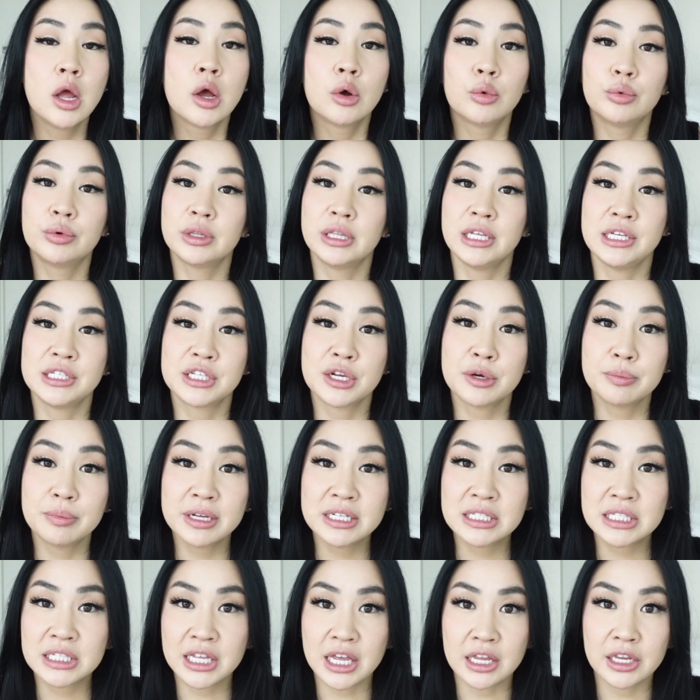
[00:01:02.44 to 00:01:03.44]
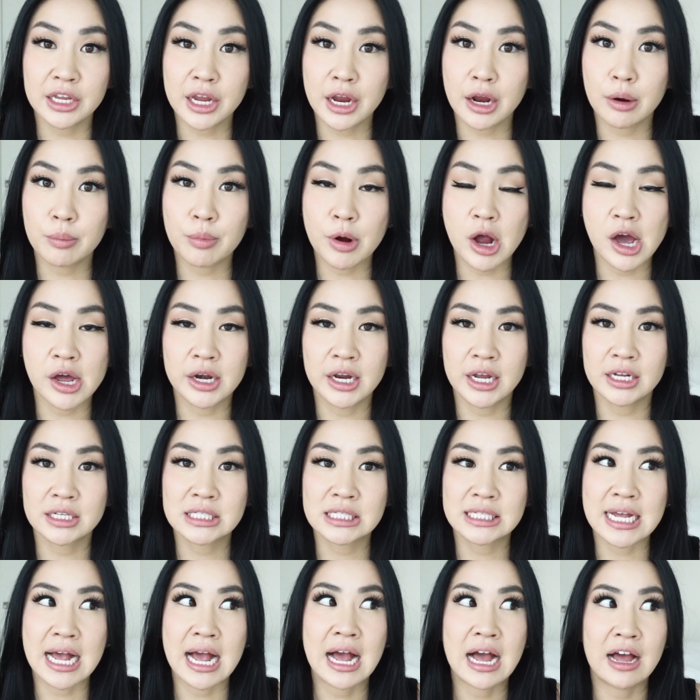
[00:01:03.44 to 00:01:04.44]
Well, these are my skincare products
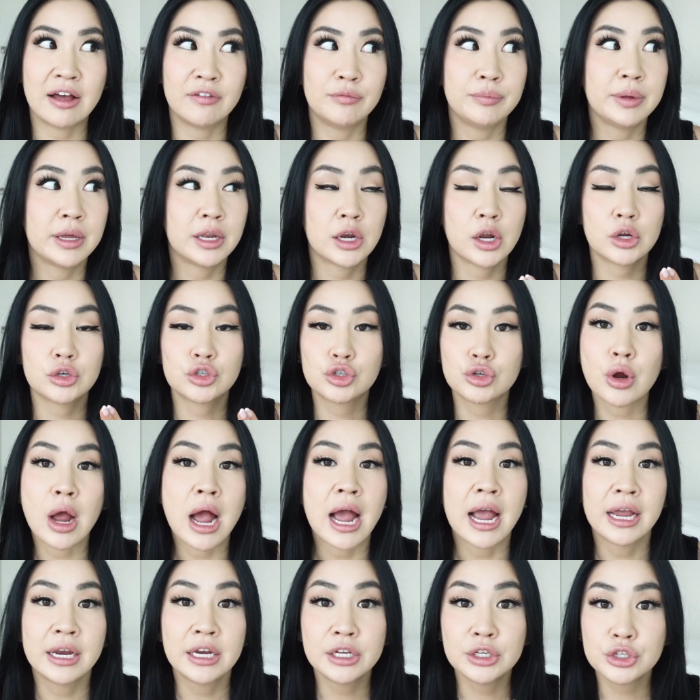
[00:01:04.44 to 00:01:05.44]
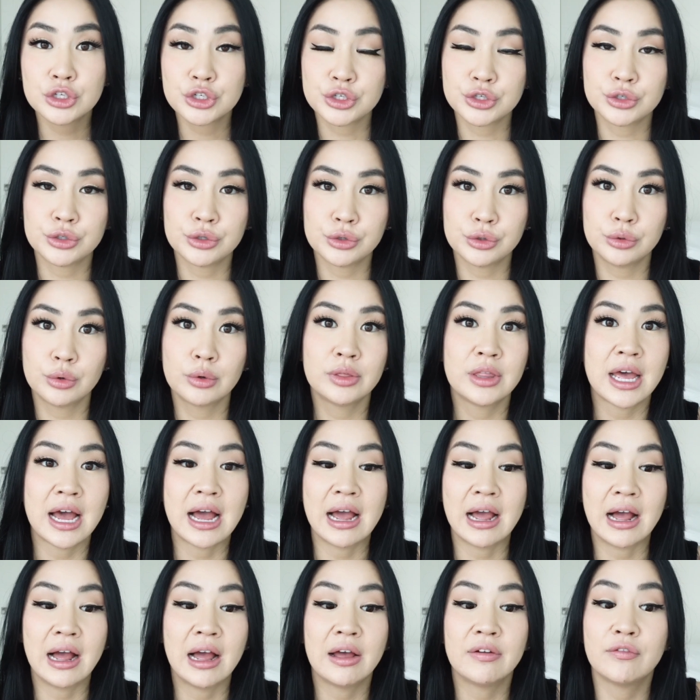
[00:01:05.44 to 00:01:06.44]
that have been tried and true, that
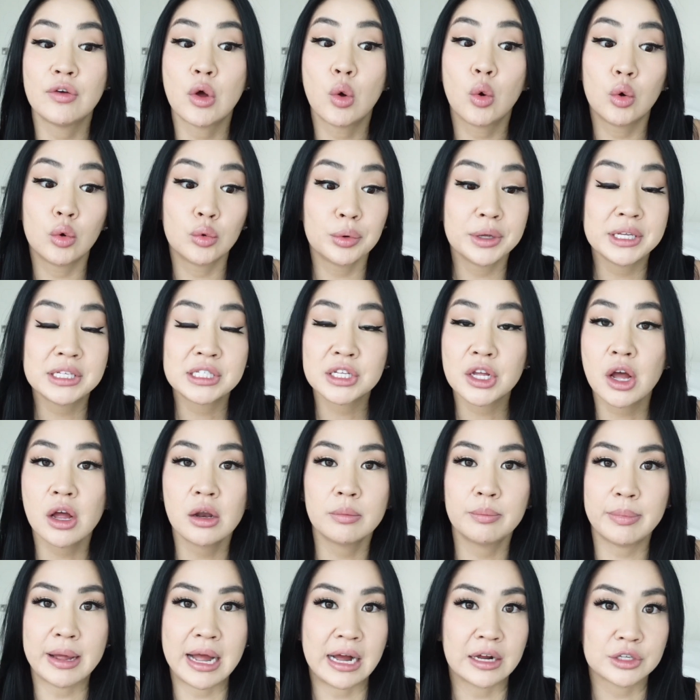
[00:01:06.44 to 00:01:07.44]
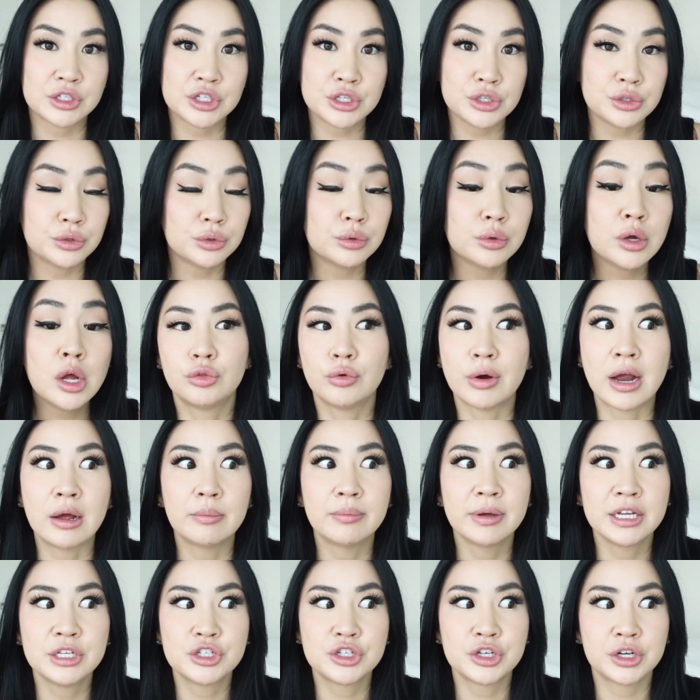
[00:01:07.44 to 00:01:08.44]
I have always gone back to throughout
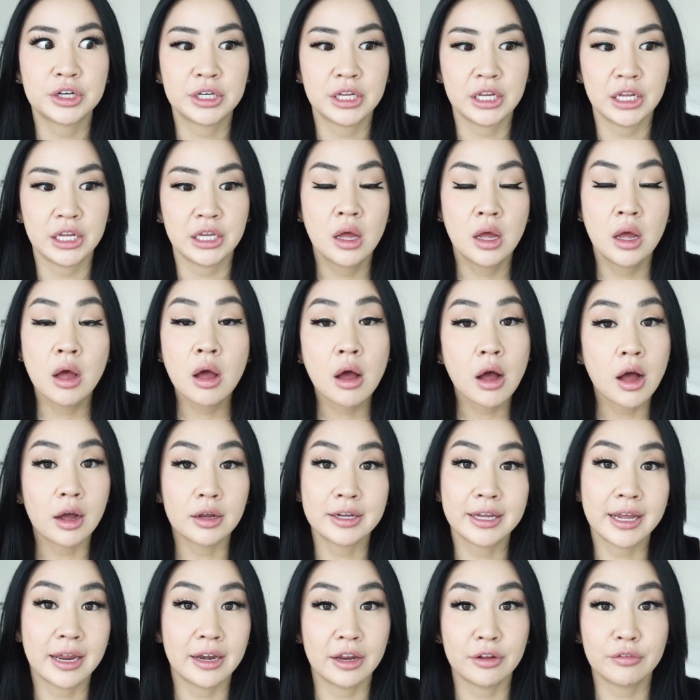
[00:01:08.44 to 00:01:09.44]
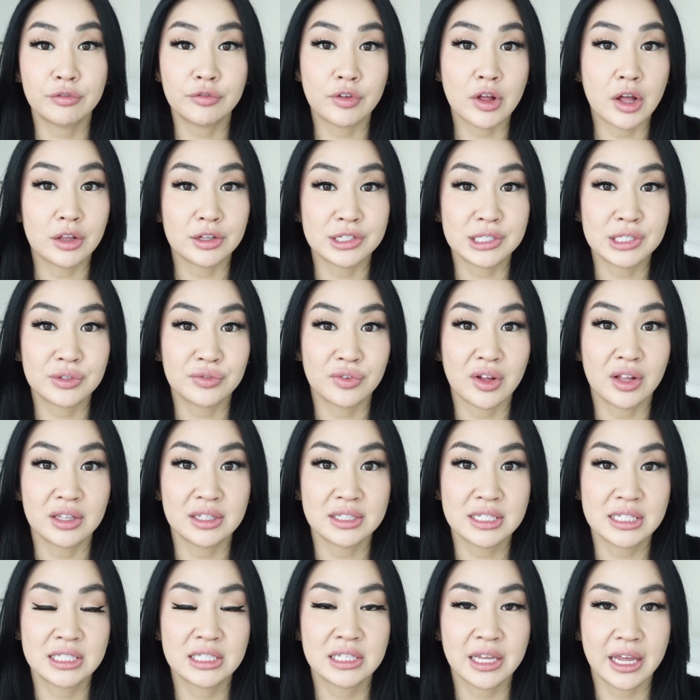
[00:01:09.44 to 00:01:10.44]
my journey on getting flawless
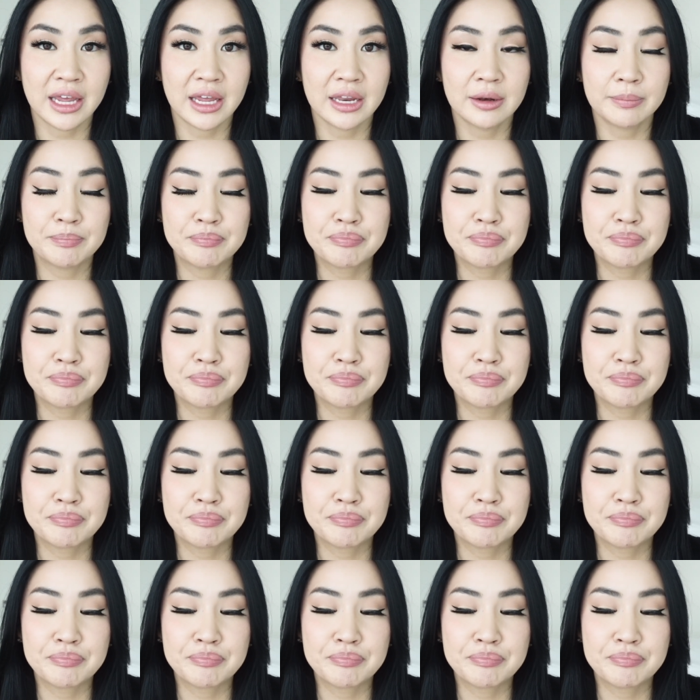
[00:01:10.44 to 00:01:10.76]
skin.